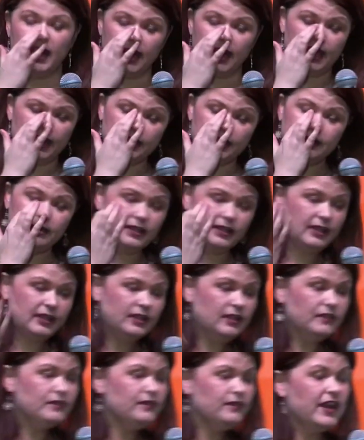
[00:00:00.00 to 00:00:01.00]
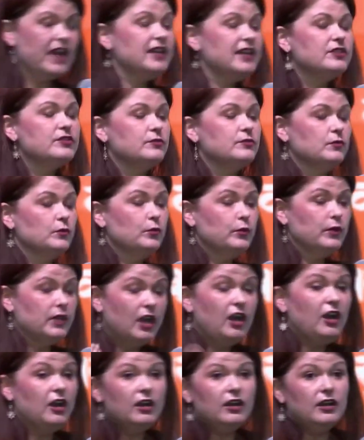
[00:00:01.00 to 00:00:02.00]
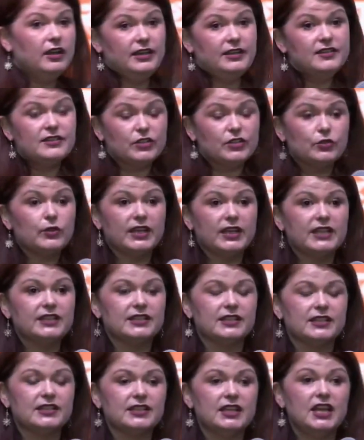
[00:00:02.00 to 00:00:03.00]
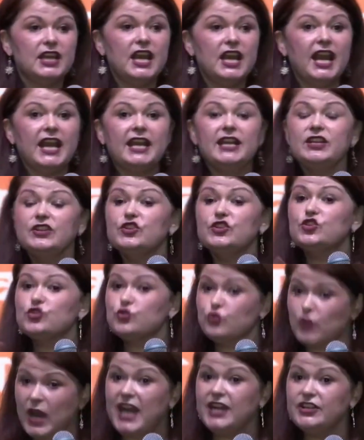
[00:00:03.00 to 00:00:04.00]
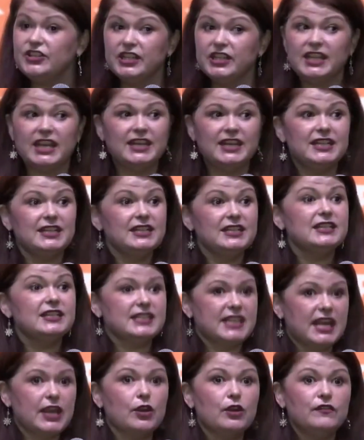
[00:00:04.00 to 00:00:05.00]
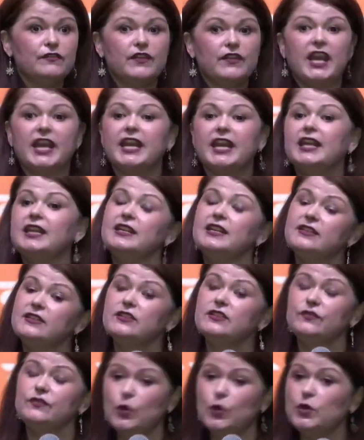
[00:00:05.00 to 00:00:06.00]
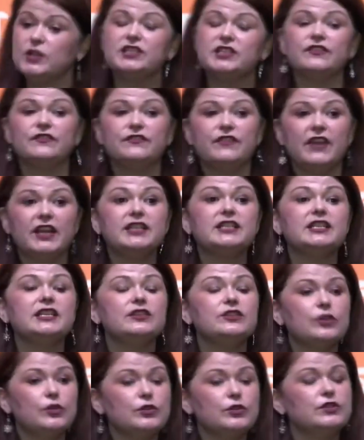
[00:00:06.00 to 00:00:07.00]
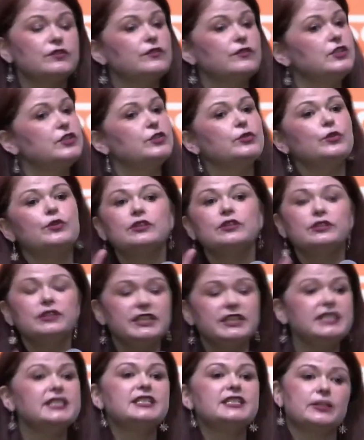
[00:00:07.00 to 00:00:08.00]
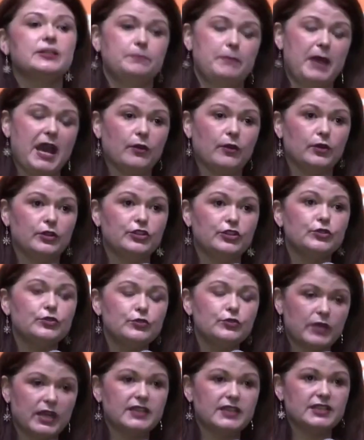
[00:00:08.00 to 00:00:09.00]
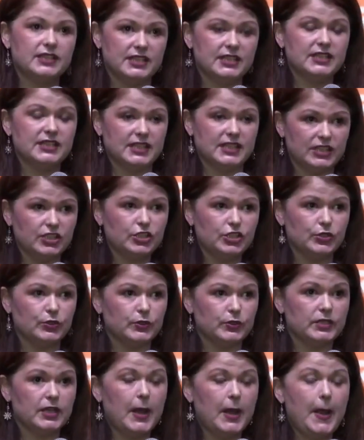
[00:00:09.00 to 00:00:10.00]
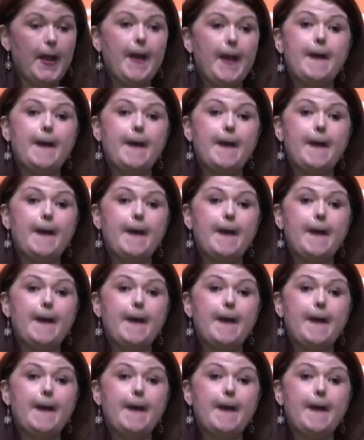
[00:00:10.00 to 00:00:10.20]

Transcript: And in fact, it is a crisis. It is tragic and it is terrifying, and it is, of course, affecting those of us who are the least empowered to address these issues.